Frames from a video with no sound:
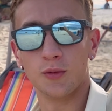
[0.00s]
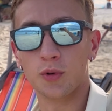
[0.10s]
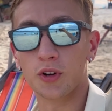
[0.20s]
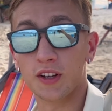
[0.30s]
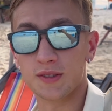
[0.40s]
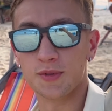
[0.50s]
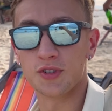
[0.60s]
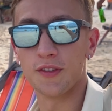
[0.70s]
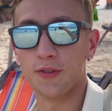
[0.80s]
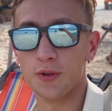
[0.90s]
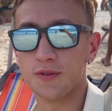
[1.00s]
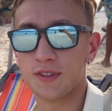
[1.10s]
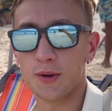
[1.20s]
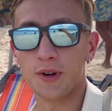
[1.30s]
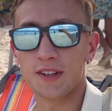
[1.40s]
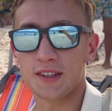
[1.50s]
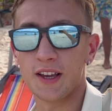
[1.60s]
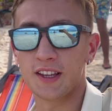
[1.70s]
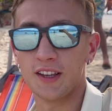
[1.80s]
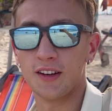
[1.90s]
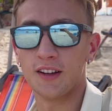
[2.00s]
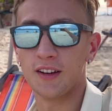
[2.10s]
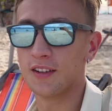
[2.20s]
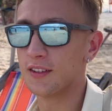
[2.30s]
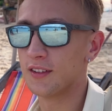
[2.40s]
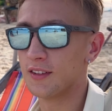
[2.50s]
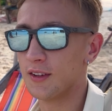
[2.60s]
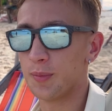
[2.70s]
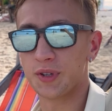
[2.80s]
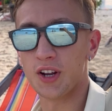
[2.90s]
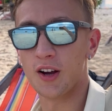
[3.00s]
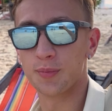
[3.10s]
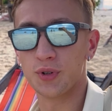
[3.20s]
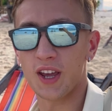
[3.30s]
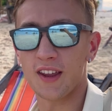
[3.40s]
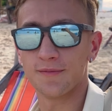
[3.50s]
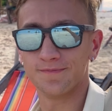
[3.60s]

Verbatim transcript: we'll go get some street food, see what it's like in uh, Patong, Phuket.